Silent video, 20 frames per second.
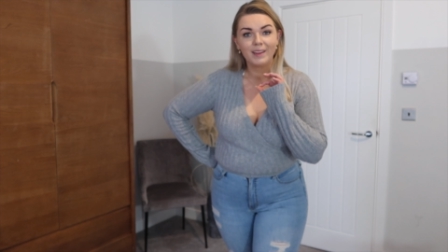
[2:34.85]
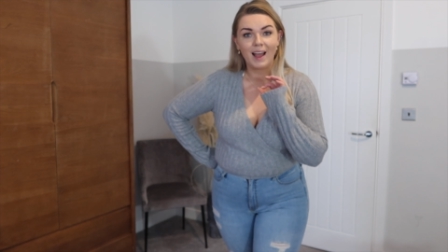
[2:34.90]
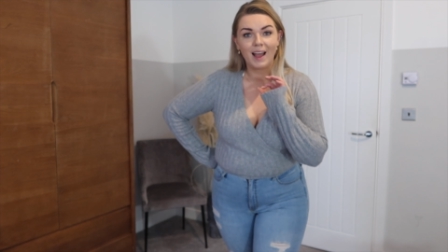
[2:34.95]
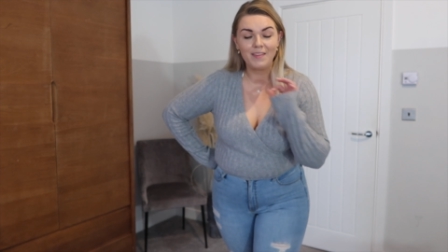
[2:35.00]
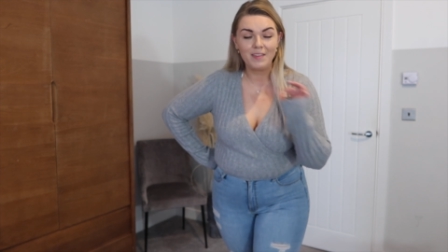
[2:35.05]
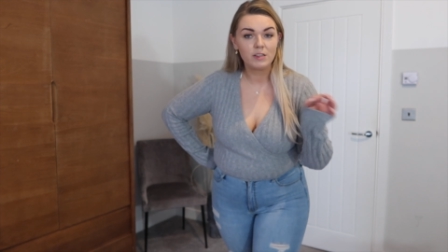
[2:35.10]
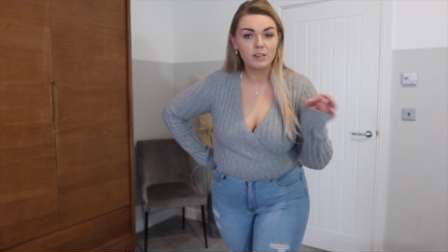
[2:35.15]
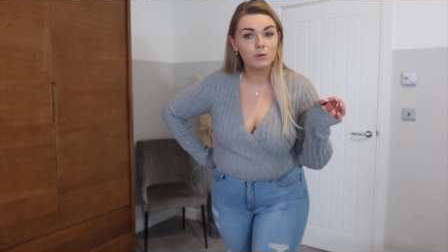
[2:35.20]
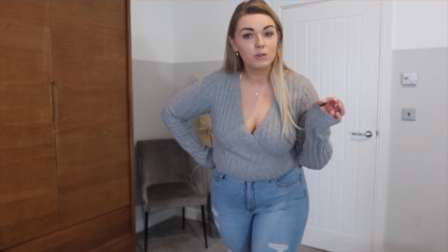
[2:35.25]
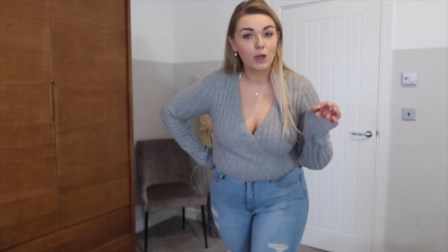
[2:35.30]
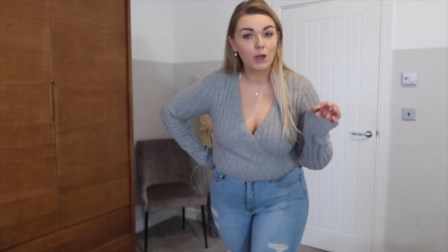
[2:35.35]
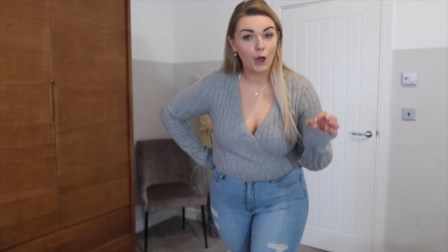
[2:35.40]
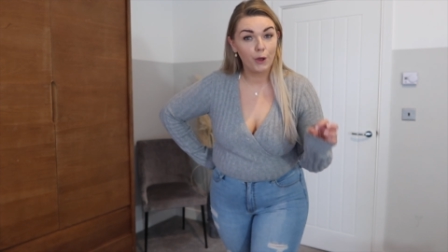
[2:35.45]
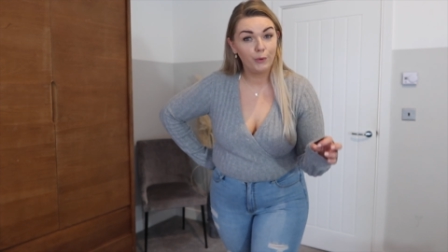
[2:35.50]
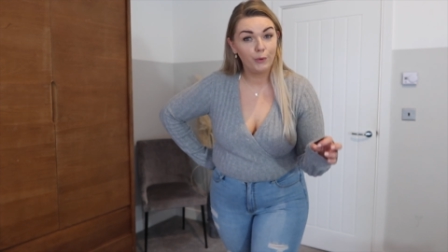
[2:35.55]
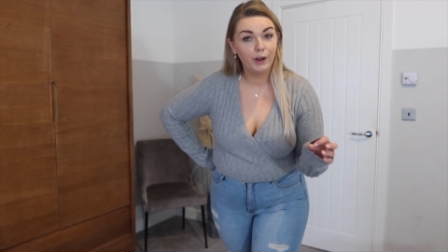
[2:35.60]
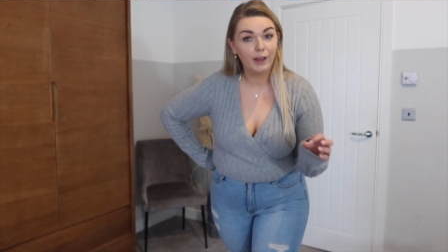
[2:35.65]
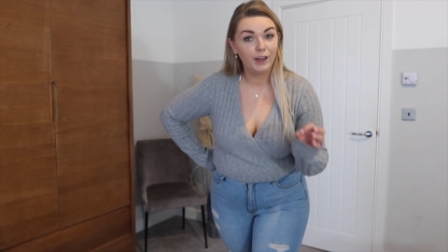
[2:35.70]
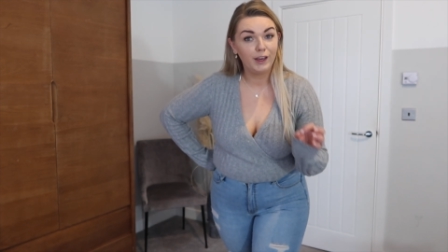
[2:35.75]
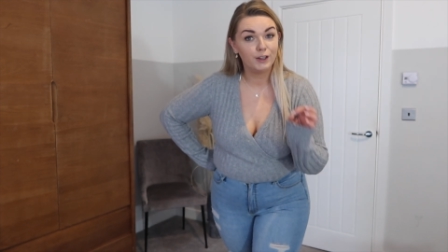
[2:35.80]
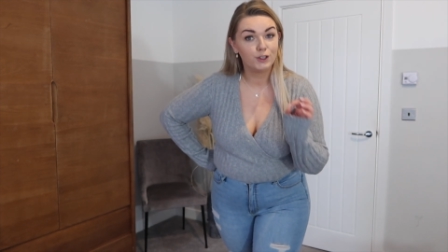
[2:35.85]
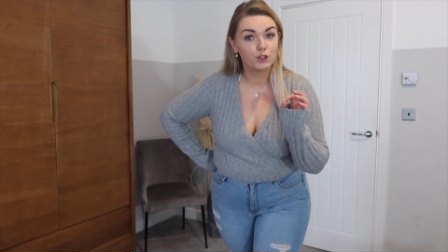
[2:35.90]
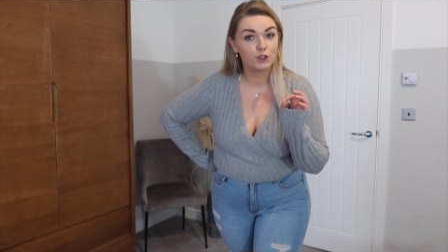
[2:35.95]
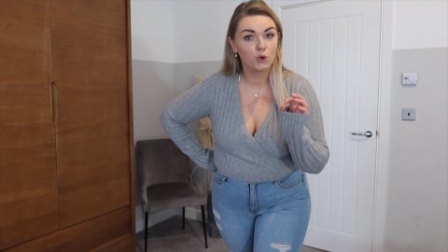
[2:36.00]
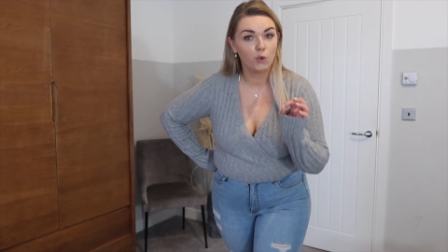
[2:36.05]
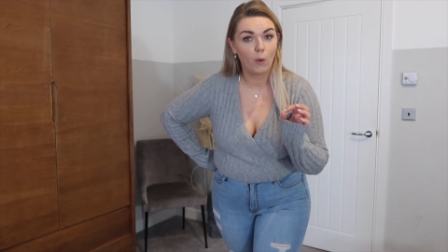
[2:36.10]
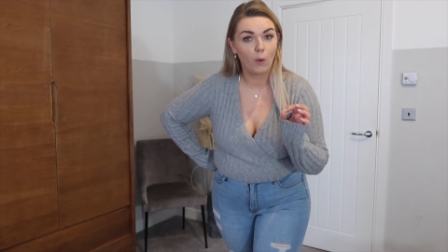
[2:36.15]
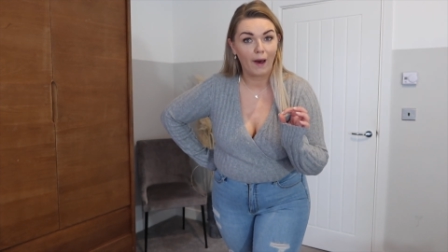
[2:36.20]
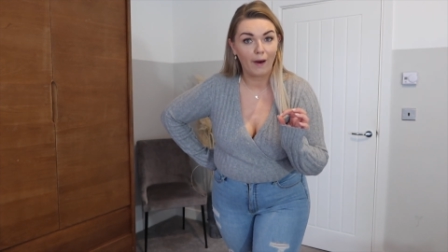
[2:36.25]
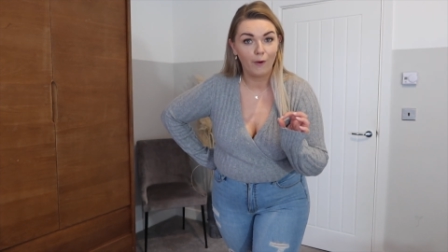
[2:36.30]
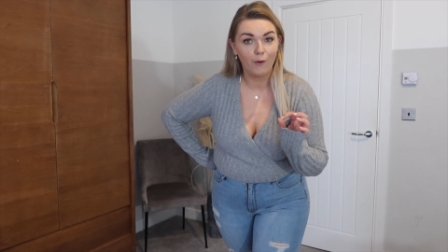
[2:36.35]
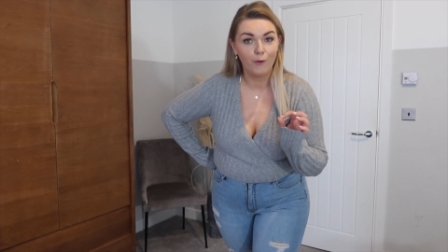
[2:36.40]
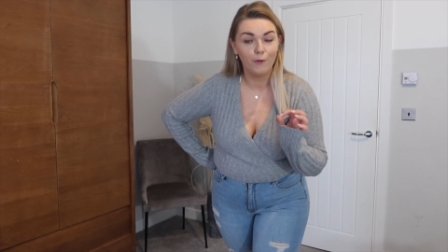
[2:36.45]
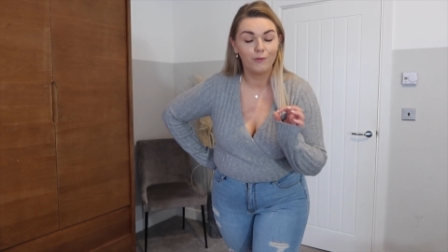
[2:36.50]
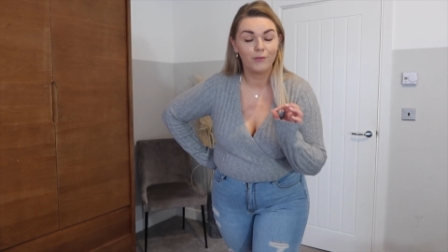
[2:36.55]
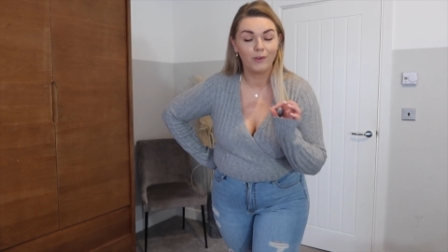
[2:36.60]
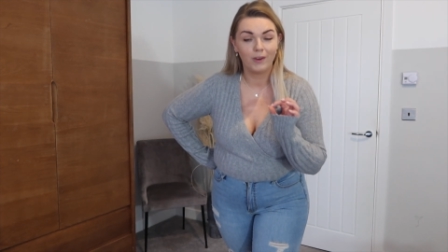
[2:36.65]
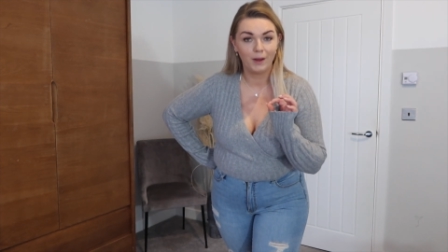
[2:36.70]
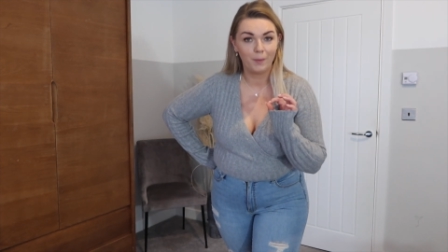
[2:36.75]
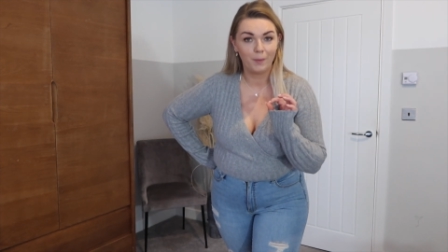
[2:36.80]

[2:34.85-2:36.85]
And this was only £12.